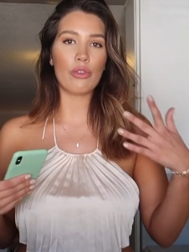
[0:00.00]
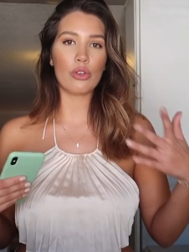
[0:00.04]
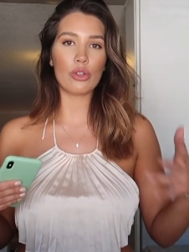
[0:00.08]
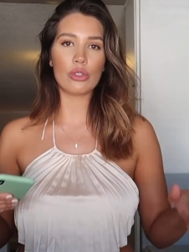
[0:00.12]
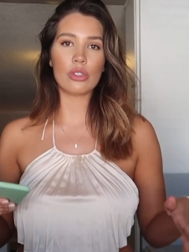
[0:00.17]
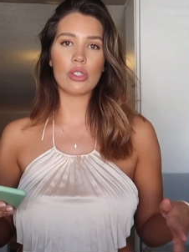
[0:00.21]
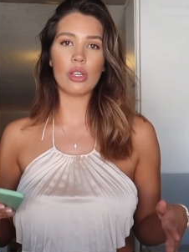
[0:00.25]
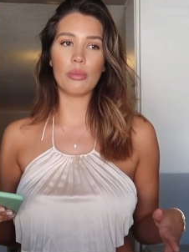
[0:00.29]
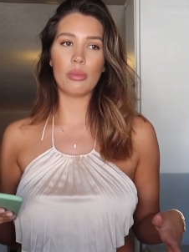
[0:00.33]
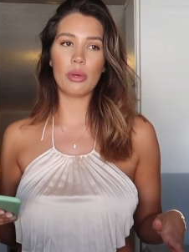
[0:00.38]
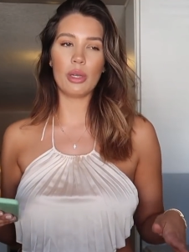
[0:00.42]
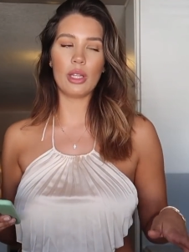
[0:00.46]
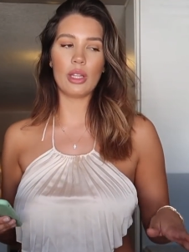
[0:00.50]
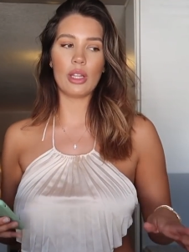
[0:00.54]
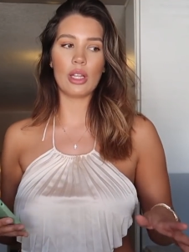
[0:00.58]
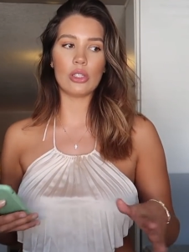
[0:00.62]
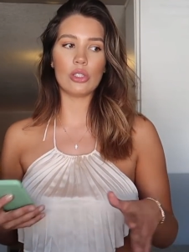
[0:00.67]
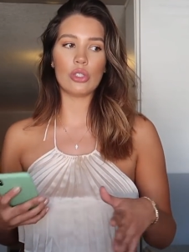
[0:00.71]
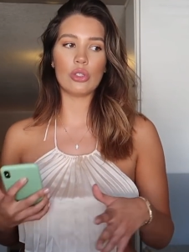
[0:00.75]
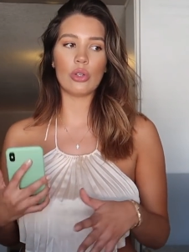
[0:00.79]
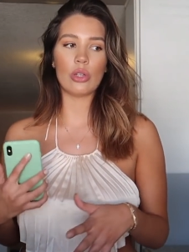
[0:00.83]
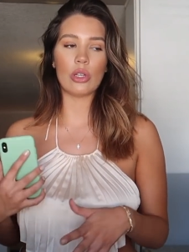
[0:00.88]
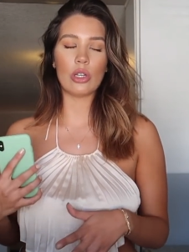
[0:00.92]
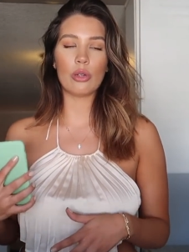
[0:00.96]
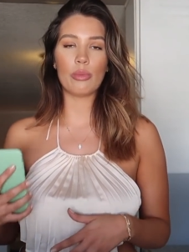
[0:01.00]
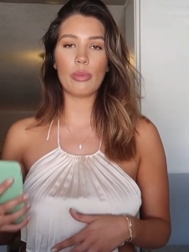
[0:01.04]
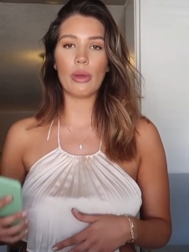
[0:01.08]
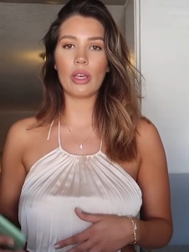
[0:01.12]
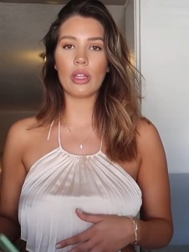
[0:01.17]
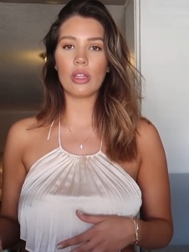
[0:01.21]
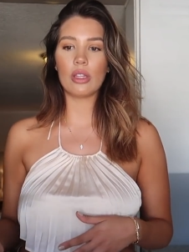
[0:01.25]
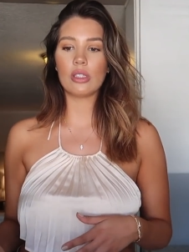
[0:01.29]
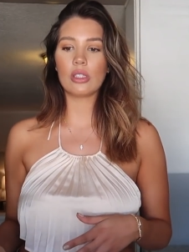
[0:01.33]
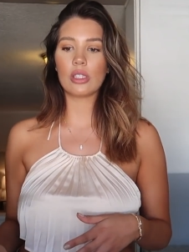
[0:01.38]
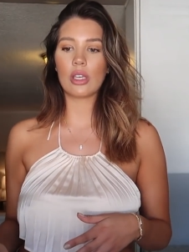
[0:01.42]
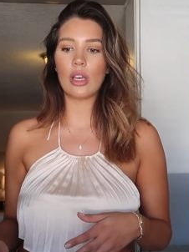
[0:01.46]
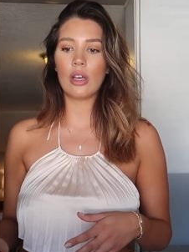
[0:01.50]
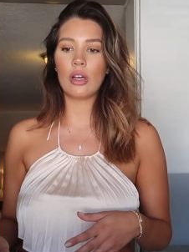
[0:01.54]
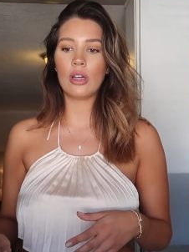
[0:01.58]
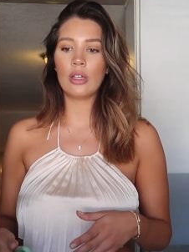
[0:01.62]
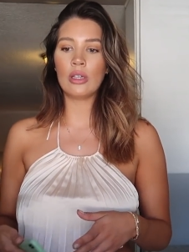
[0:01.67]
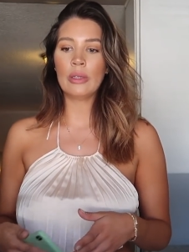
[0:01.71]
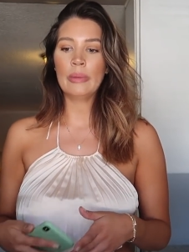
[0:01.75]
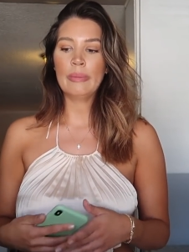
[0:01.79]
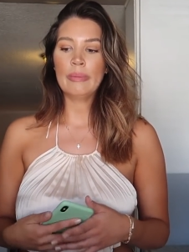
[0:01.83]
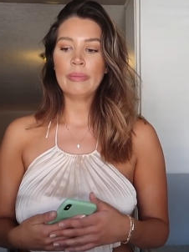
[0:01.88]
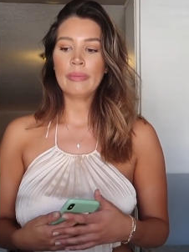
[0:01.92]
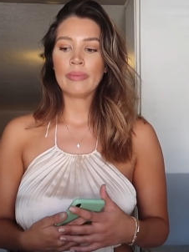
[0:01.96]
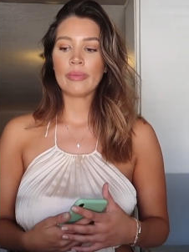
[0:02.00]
you're somebody that's triggered by the scale,